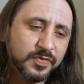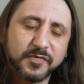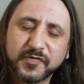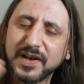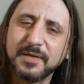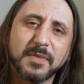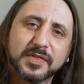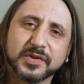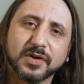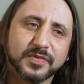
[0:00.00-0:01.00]
the filling
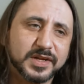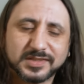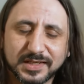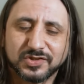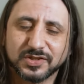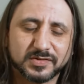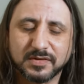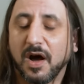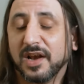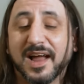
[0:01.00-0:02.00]
method on this is
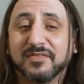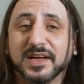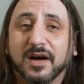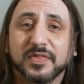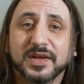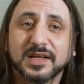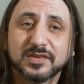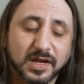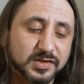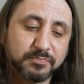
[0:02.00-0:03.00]
just, I love it. I think
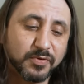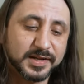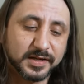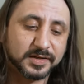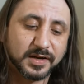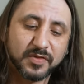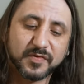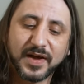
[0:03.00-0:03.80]
it's brilliant. You know, the